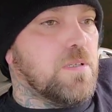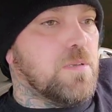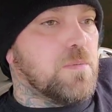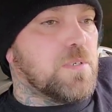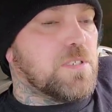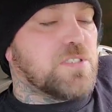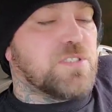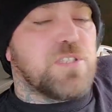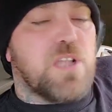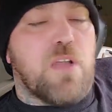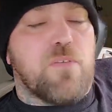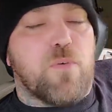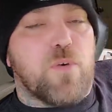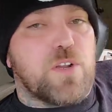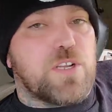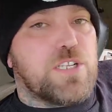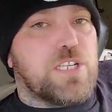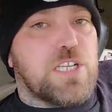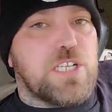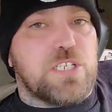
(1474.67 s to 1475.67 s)
Because never
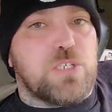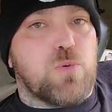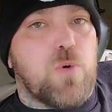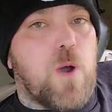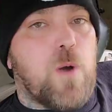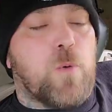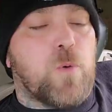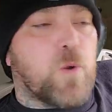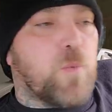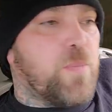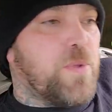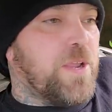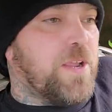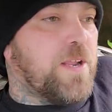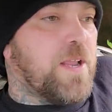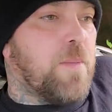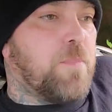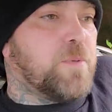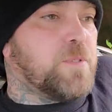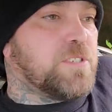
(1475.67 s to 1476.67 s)
again do I want to be
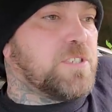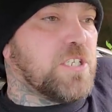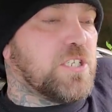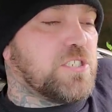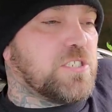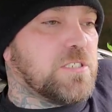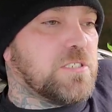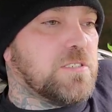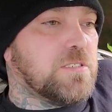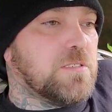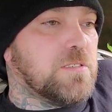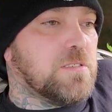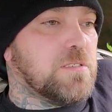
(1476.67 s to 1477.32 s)
in that position.